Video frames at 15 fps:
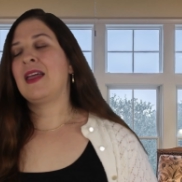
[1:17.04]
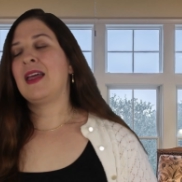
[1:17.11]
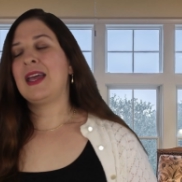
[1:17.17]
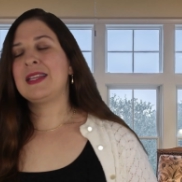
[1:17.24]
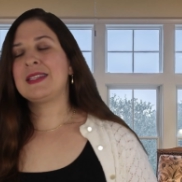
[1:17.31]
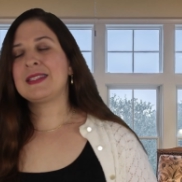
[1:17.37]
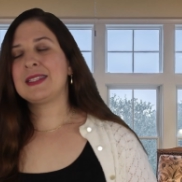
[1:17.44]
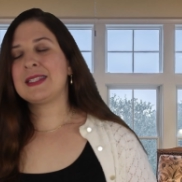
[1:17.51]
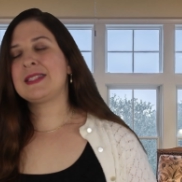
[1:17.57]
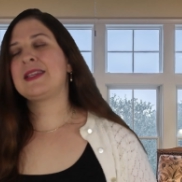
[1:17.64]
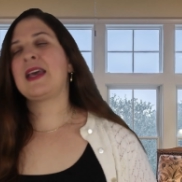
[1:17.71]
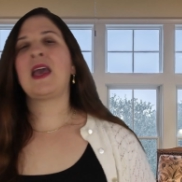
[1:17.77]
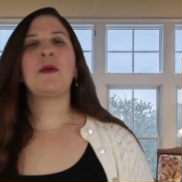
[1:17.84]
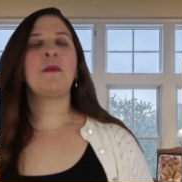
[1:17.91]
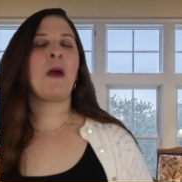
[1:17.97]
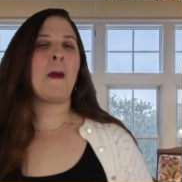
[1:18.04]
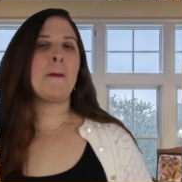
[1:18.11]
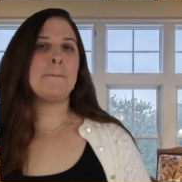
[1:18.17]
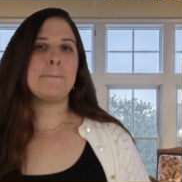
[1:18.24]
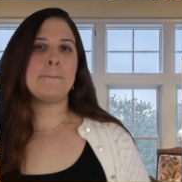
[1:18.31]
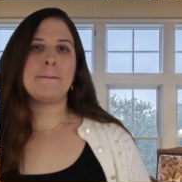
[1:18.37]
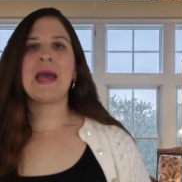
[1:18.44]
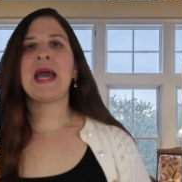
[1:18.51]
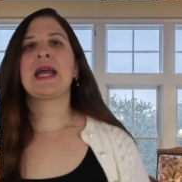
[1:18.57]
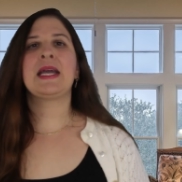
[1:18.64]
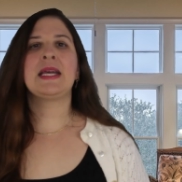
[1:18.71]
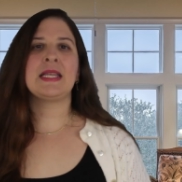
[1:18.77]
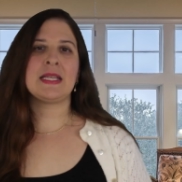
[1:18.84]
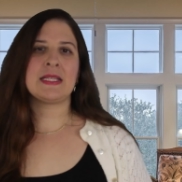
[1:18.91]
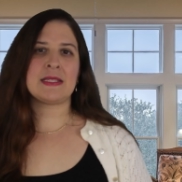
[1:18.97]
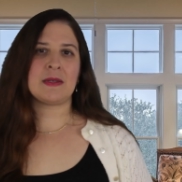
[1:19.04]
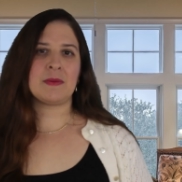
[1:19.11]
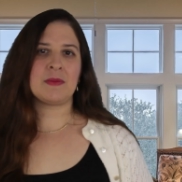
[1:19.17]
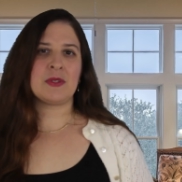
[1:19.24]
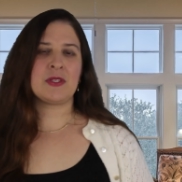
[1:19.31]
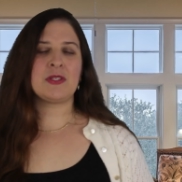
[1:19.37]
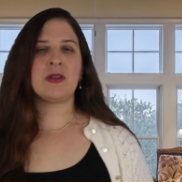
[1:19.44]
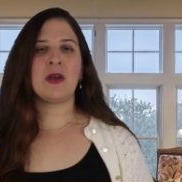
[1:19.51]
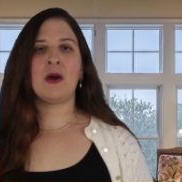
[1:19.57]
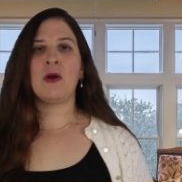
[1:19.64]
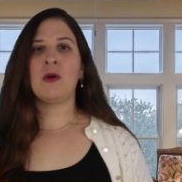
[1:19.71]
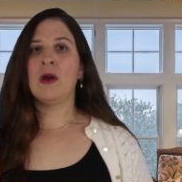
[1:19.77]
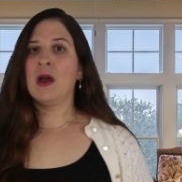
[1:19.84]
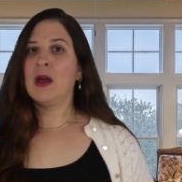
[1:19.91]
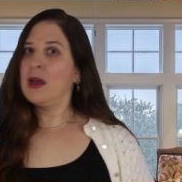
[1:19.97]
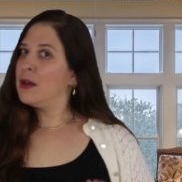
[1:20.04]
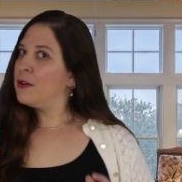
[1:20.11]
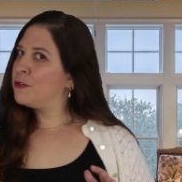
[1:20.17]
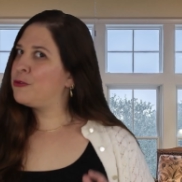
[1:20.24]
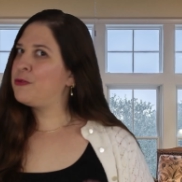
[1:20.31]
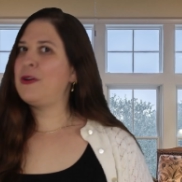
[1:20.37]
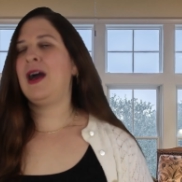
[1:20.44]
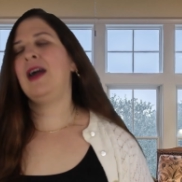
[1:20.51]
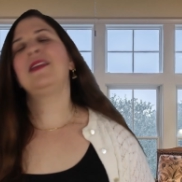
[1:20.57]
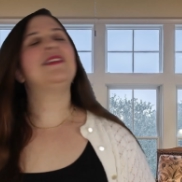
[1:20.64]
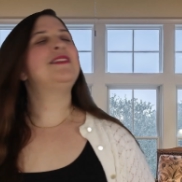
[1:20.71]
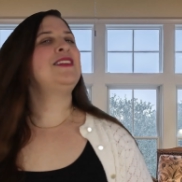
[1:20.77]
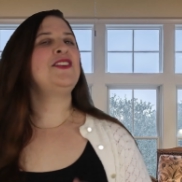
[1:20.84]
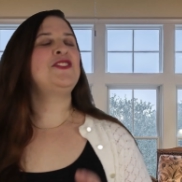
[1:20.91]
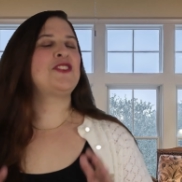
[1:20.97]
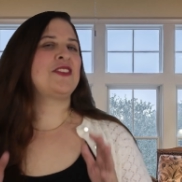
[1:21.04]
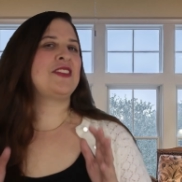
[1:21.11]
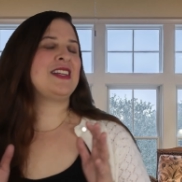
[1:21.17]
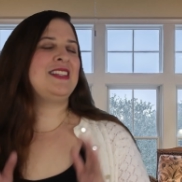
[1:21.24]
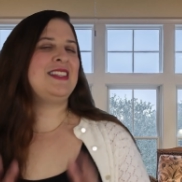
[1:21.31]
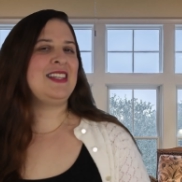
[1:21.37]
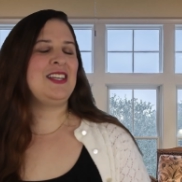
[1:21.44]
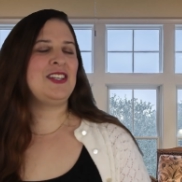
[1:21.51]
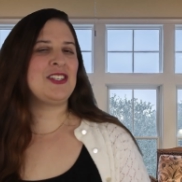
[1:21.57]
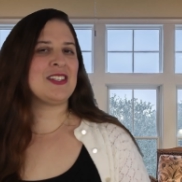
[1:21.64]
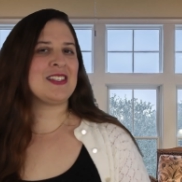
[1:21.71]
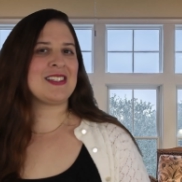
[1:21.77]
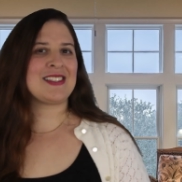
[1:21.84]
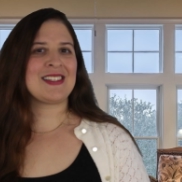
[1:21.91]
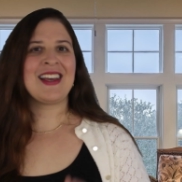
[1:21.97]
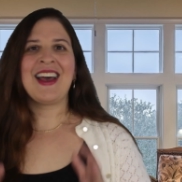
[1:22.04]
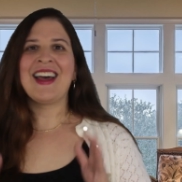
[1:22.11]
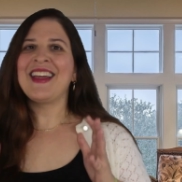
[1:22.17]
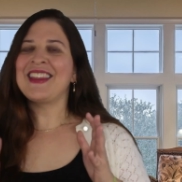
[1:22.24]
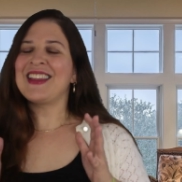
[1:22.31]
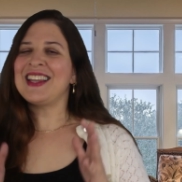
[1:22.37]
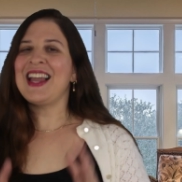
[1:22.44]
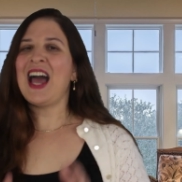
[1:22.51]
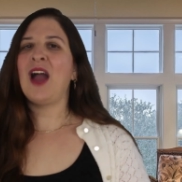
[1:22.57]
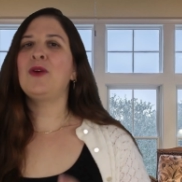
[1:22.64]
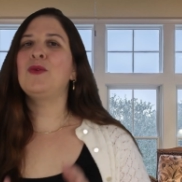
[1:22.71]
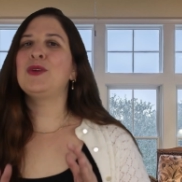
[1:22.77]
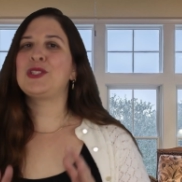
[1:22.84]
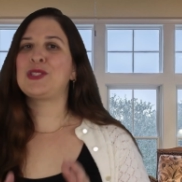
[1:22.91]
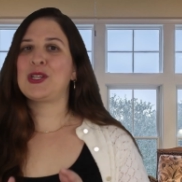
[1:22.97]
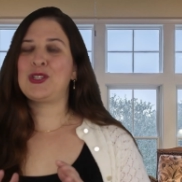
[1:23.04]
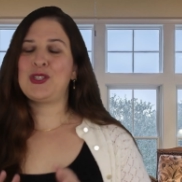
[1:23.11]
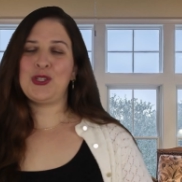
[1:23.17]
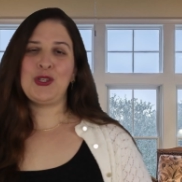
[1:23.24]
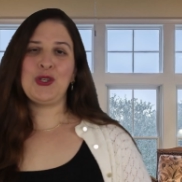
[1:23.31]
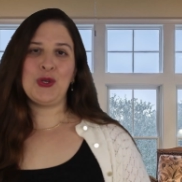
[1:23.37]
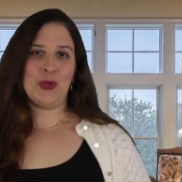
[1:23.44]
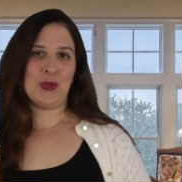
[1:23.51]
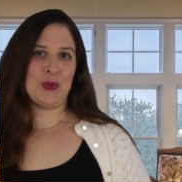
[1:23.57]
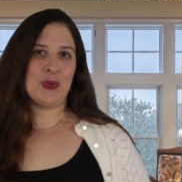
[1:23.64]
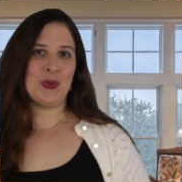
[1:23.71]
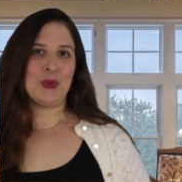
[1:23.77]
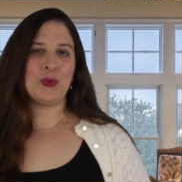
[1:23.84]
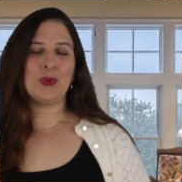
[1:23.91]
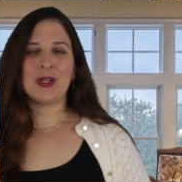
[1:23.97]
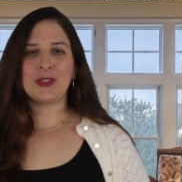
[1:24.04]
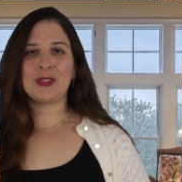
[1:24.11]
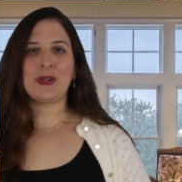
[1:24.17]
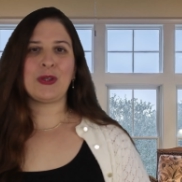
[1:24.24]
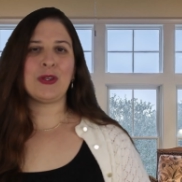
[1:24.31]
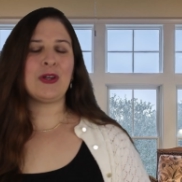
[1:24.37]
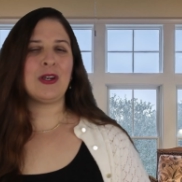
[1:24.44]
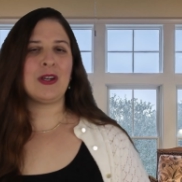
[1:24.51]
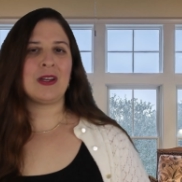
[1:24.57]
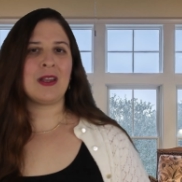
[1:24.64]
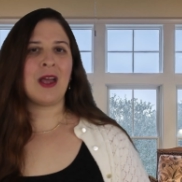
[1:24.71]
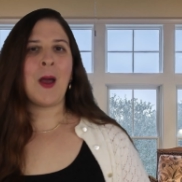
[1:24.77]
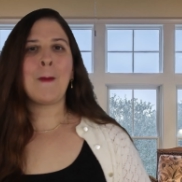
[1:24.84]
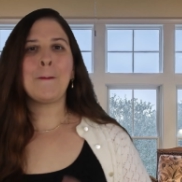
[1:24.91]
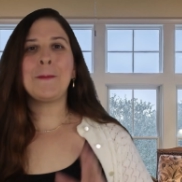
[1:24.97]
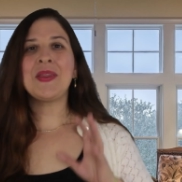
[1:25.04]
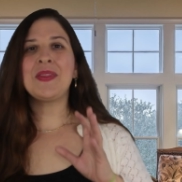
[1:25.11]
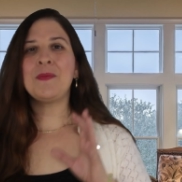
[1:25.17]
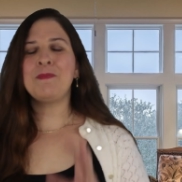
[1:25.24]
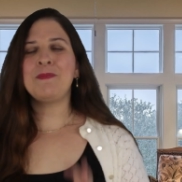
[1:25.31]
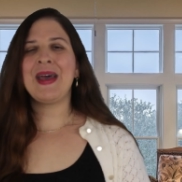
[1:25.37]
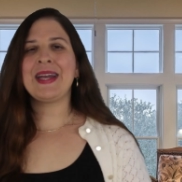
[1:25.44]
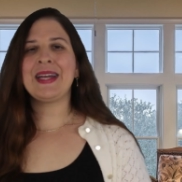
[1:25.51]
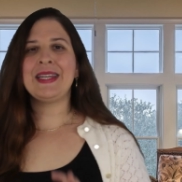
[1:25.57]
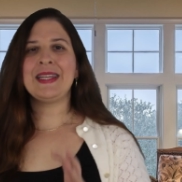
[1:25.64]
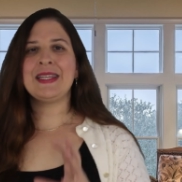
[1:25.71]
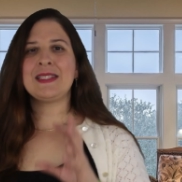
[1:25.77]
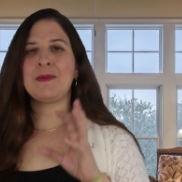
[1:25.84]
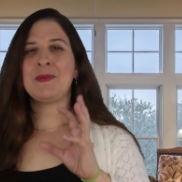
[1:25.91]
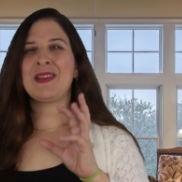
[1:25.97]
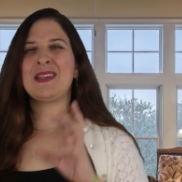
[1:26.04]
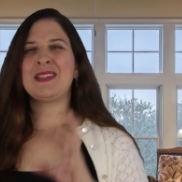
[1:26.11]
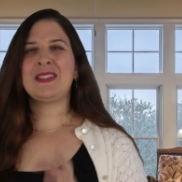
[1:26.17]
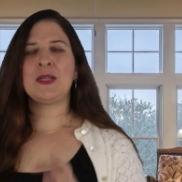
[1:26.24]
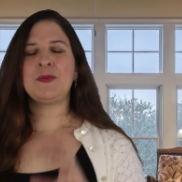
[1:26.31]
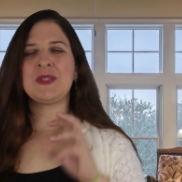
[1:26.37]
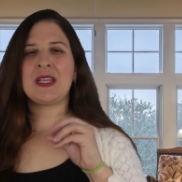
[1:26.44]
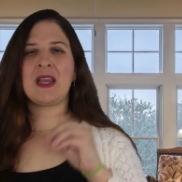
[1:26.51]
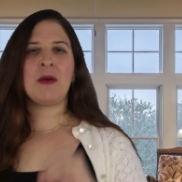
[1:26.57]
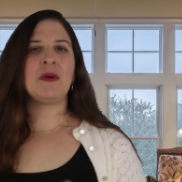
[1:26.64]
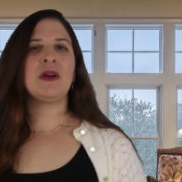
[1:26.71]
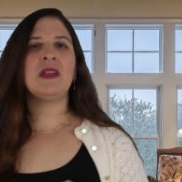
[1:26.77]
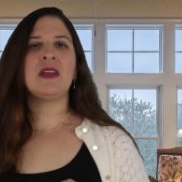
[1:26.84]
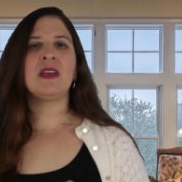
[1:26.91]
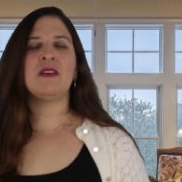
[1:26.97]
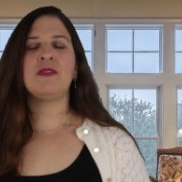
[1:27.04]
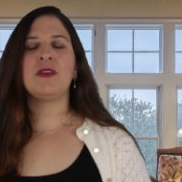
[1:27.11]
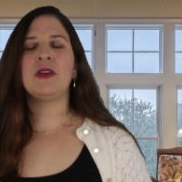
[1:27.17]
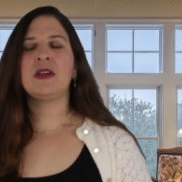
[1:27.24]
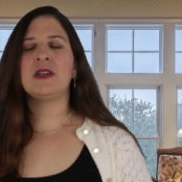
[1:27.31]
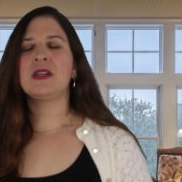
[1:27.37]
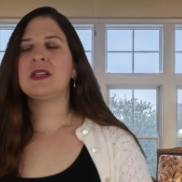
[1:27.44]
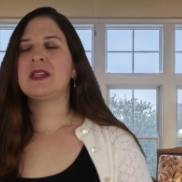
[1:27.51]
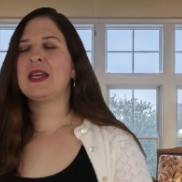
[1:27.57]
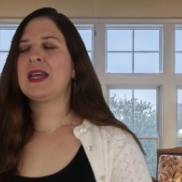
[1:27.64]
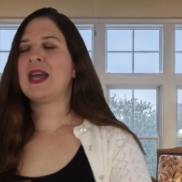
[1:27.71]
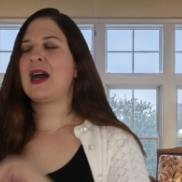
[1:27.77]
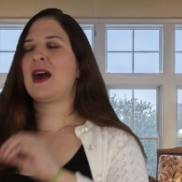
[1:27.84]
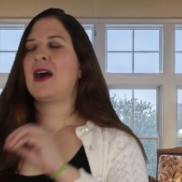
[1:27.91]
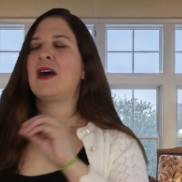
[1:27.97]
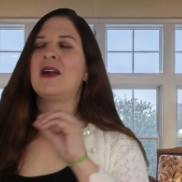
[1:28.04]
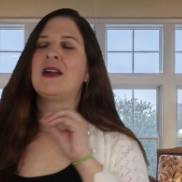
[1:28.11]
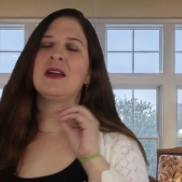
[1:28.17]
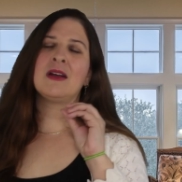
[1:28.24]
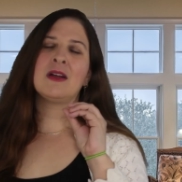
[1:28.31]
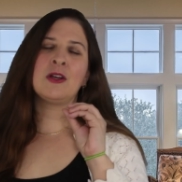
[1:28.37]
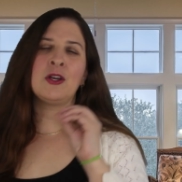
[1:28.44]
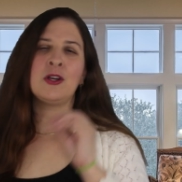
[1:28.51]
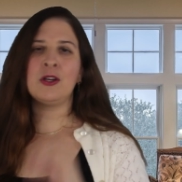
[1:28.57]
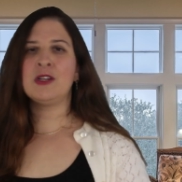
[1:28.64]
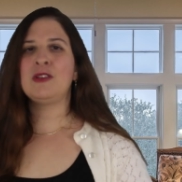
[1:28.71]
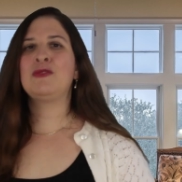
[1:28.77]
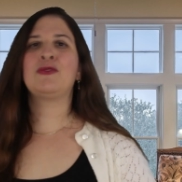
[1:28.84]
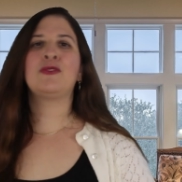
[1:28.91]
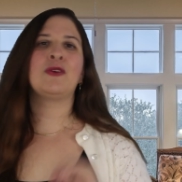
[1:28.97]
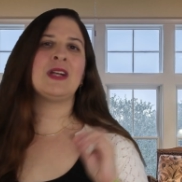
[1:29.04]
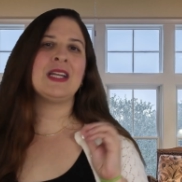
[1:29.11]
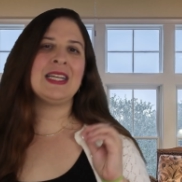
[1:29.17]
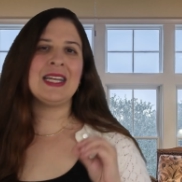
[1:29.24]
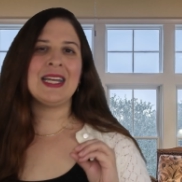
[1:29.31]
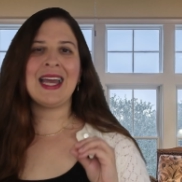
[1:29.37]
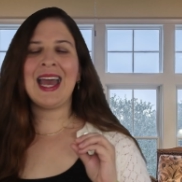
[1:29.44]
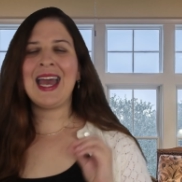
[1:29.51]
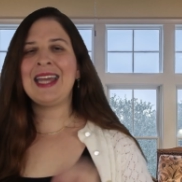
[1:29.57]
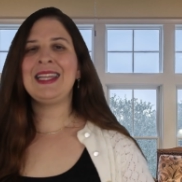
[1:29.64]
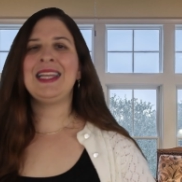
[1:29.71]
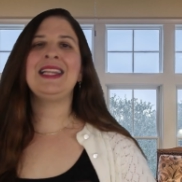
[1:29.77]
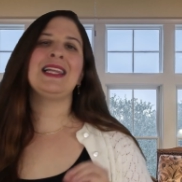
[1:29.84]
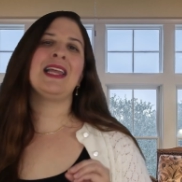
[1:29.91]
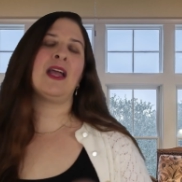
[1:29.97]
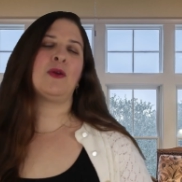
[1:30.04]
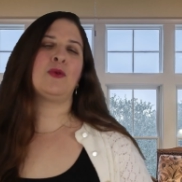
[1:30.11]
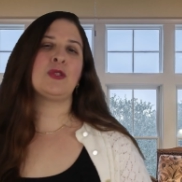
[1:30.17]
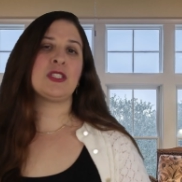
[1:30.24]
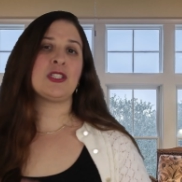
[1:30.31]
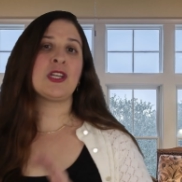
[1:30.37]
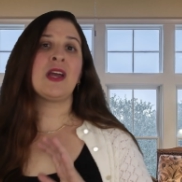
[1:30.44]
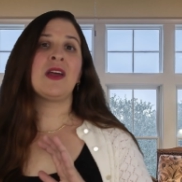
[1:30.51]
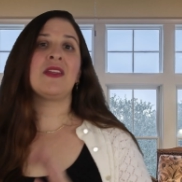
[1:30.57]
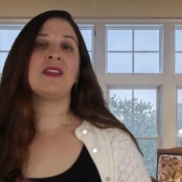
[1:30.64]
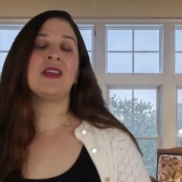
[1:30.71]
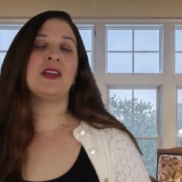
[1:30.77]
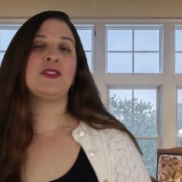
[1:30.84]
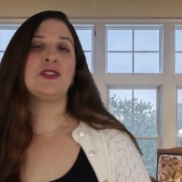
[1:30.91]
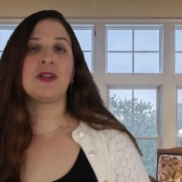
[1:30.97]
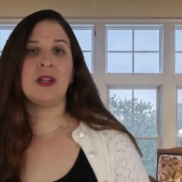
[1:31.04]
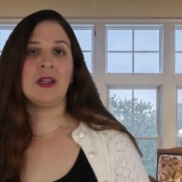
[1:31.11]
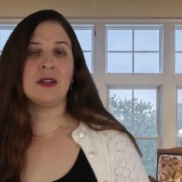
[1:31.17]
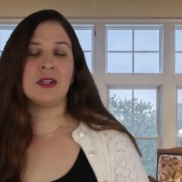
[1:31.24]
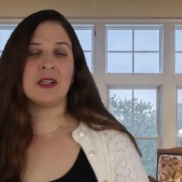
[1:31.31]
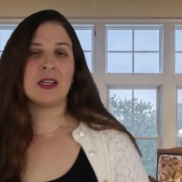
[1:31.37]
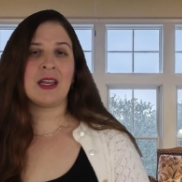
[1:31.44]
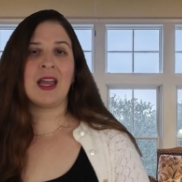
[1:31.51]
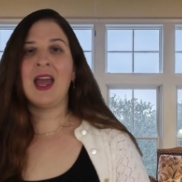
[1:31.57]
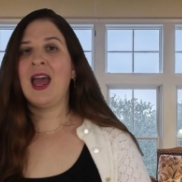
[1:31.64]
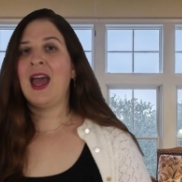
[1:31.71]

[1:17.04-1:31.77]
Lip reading: It's the same mechanism. So find a teacher that teaches the language that you want to learn. But the mechanism and the tips that I'm going to give you here today are good for any language that you're learning.